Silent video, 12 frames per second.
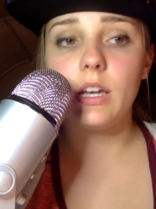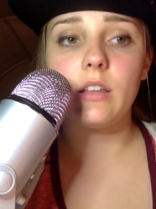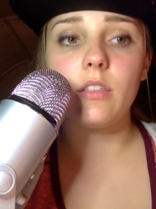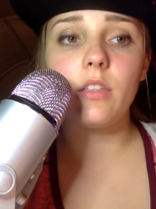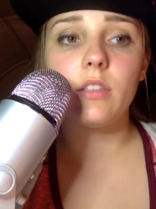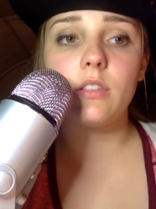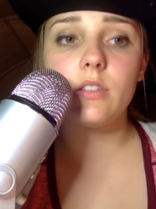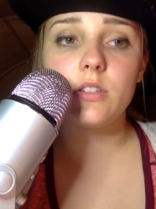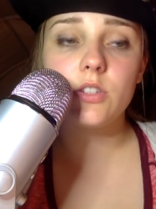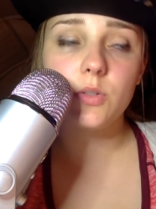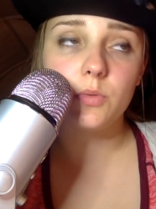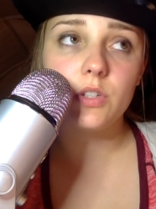8th at the
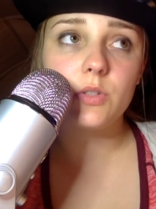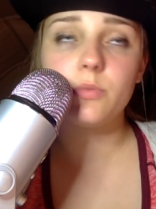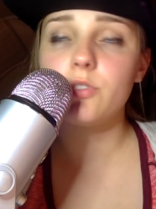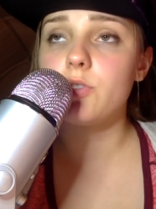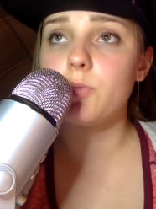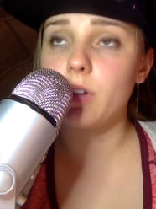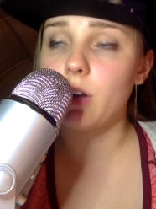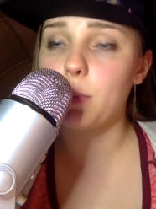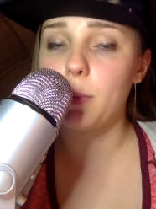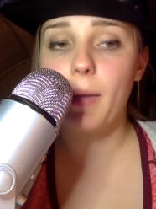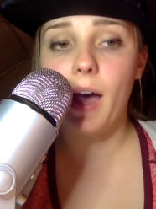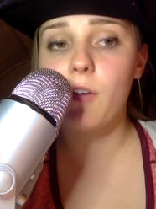soonest, which is when I'll
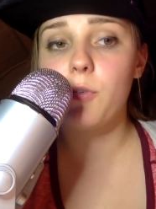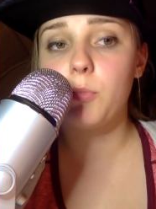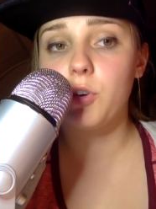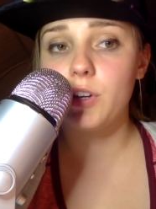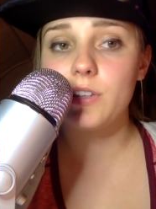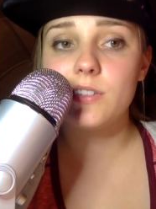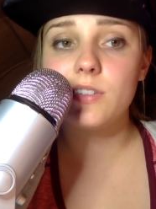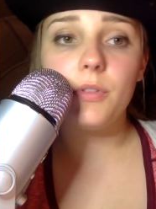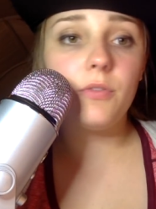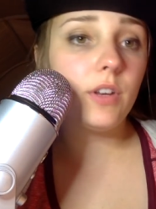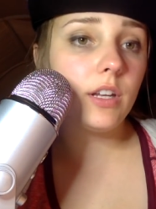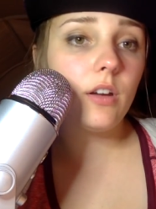be back from Greece. The
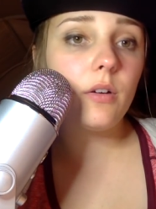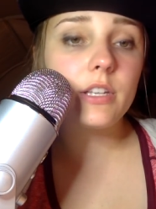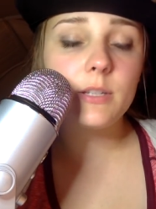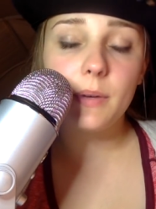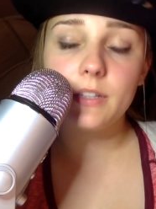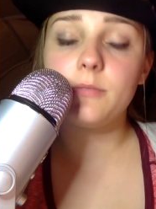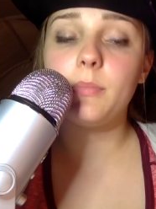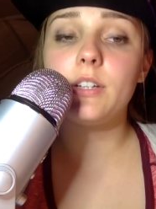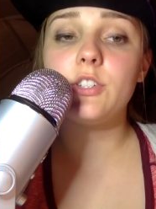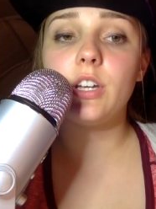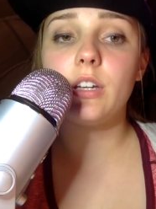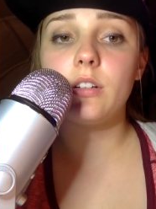video aspect of my
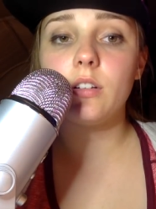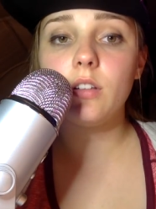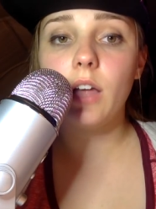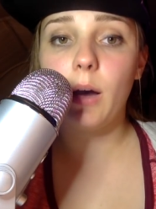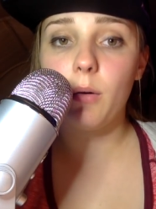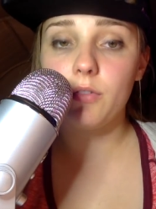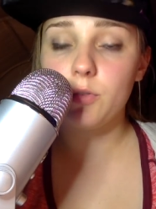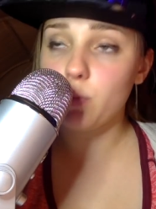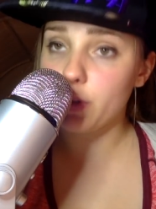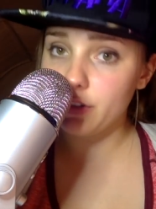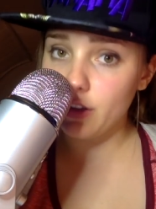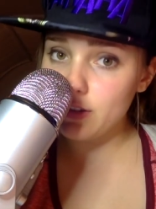channel, however,
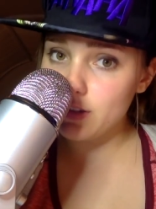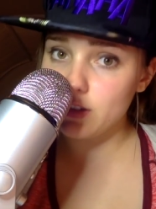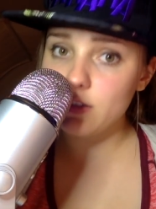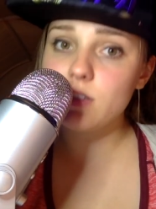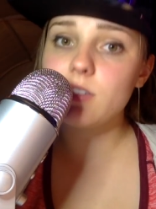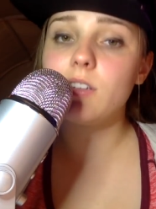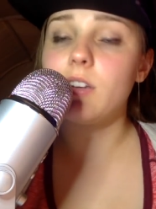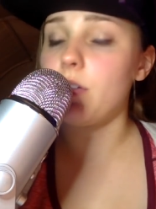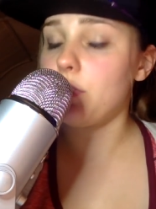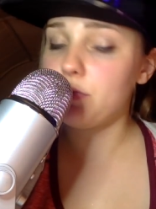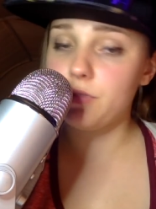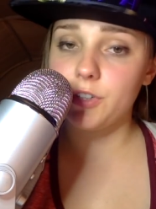will not cease.
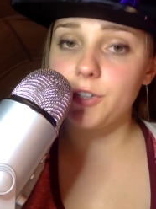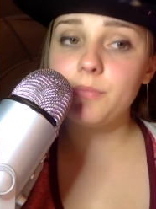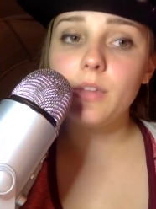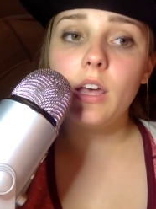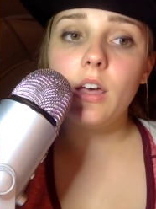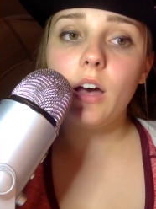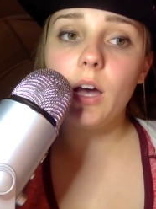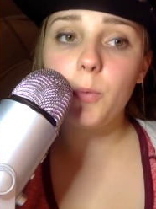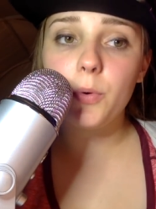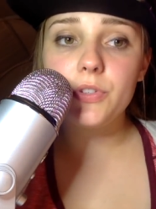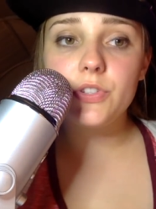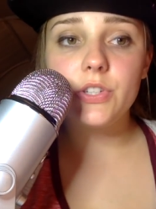Never fear. I
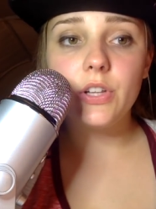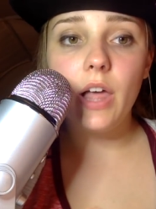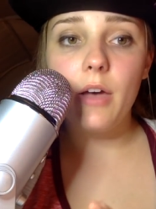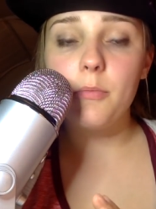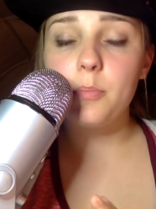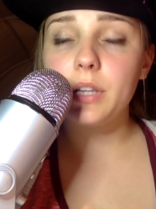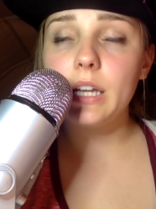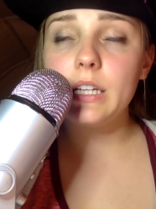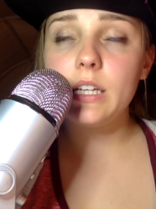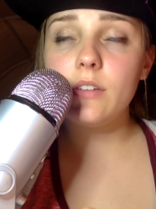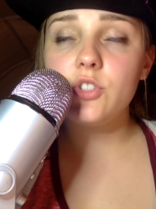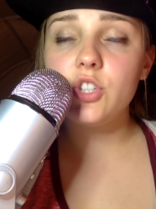will still have
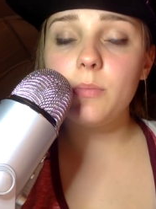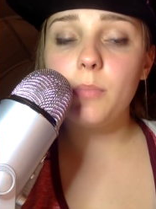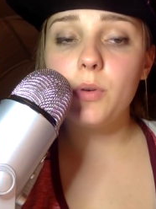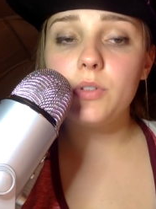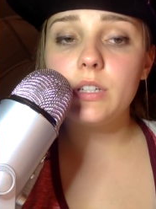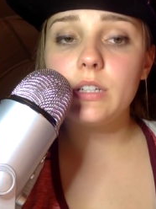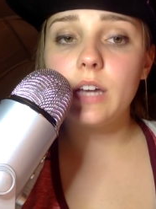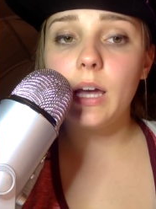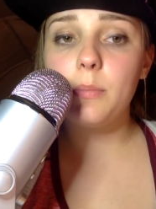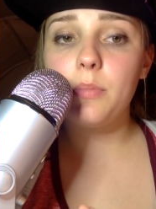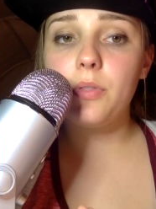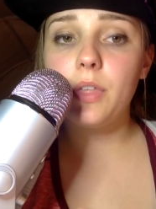plenty of shitposty
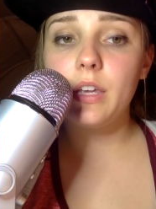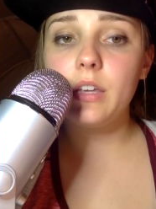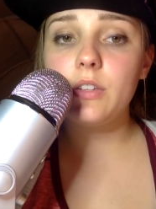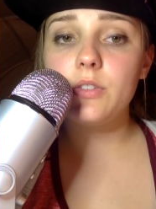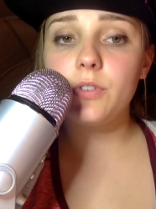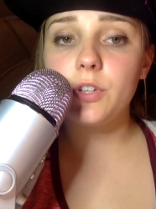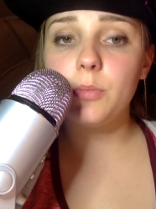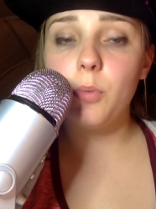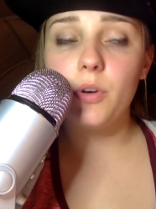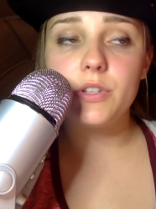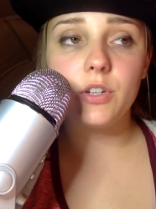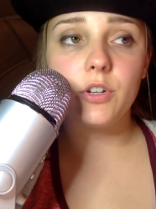type things for you
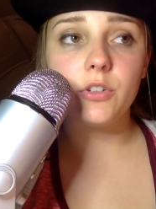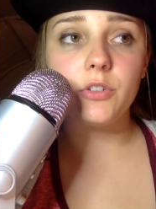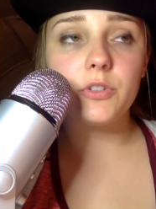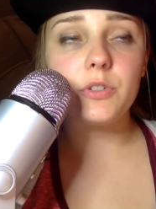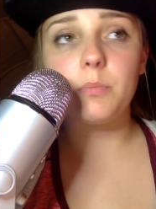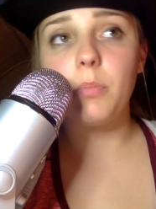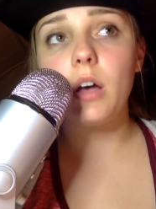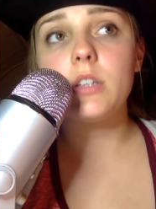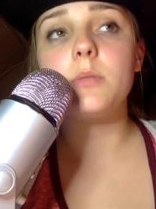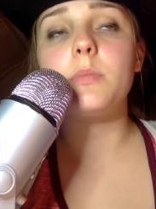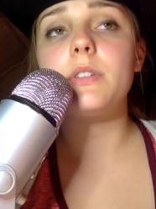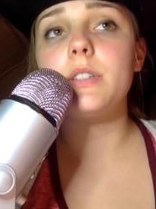boys and girls and
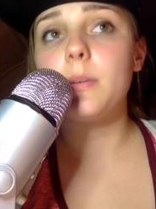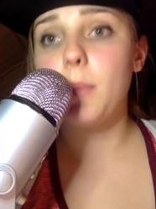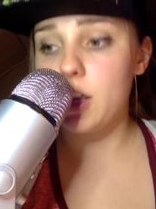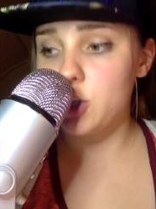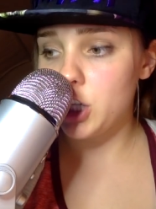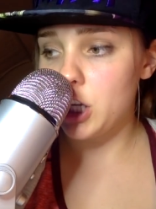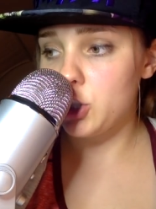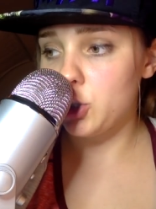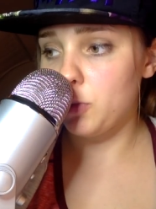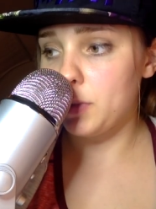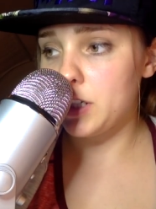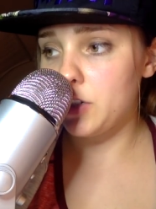possibly some
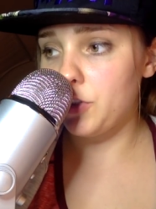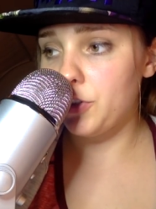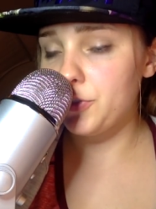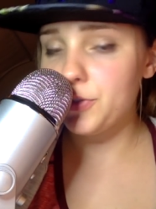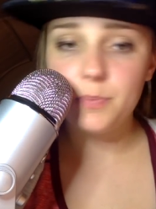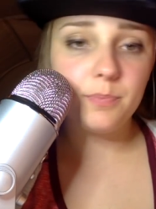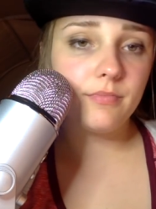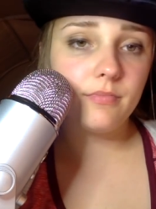educational materials.